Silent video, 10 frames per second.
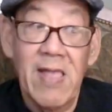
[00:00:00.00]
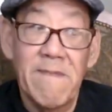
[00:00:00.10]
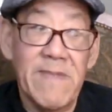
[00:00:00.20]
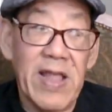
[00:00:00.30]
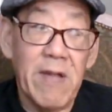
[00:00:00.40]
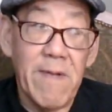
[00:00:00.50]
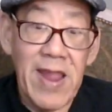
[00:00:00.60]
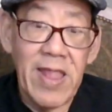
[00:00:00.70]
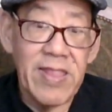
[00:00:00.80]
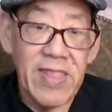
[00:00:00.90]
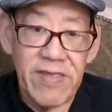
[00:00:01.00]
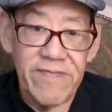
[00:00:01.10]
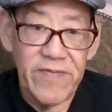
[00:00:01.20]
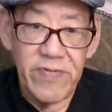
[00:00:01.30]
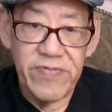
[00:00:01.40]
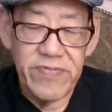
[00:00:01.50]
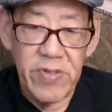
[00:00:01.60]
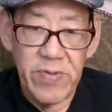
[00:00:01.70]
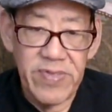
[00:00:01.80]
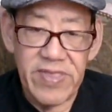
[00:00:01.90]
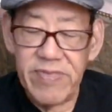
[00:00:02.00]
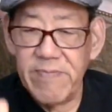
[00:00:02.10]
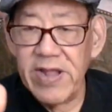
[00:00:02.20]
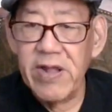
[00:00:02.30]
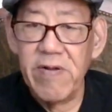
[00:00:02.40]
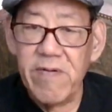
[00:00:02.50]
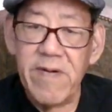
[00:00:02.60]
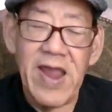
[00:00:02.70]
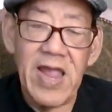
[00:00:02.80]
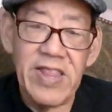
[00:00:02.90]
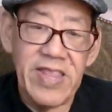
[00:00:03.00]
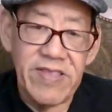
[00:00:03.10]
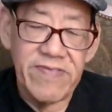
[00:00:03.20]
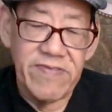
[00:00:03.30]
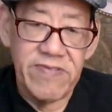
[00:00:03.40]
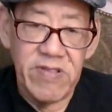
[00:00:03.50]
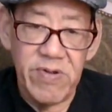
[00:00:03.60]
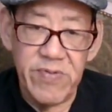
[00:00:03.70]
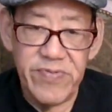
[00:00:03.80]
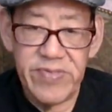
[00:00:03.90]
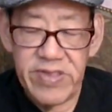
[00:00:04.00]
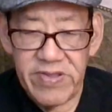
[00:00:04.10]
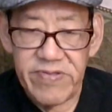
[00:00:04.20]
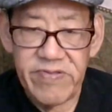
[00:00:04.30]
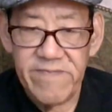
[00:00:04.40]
My grandnephews know this. My grandnieces know this.